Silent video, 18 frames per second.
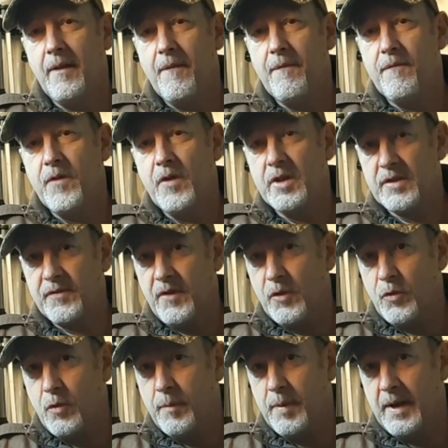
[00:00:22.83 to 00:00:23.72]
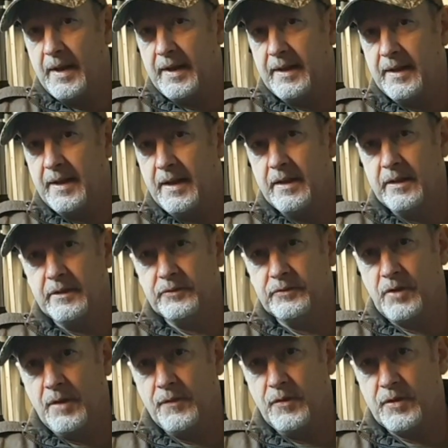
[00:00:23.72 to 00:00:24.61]
first focal plane
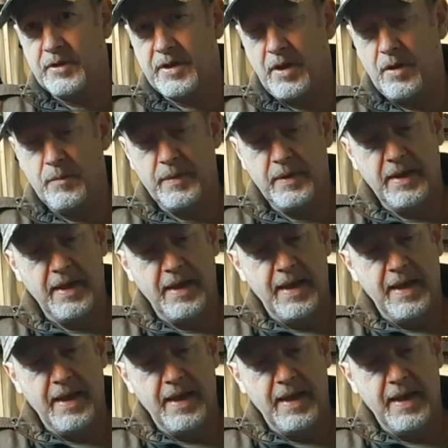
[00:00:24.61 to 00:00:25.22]
rifle scope.